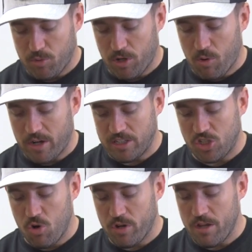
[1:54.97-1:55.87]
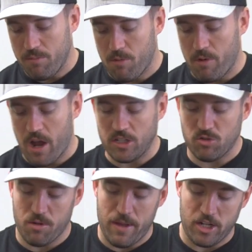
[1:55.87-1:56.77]
We don't want to soak it, but we
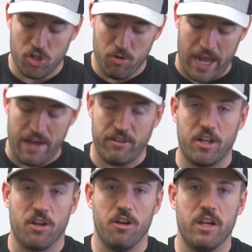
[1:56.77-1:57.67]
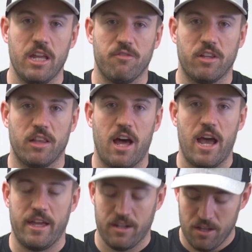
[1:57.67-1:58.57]
also want to make sure you have a good even
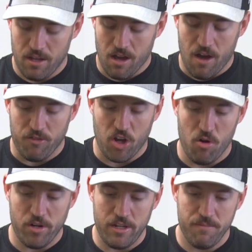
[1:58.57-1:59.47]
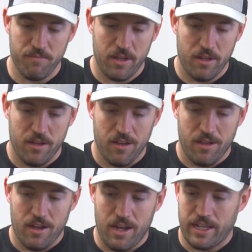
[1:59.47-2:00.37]
line of coating.
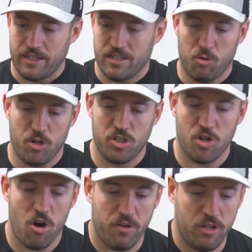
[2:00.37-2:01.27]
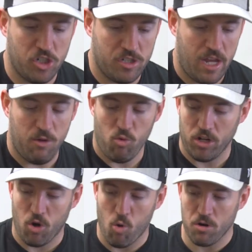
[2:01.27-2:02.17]
And like I said, we're gonna start just in
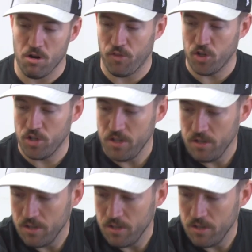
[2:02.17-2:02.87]
one corner of the hood.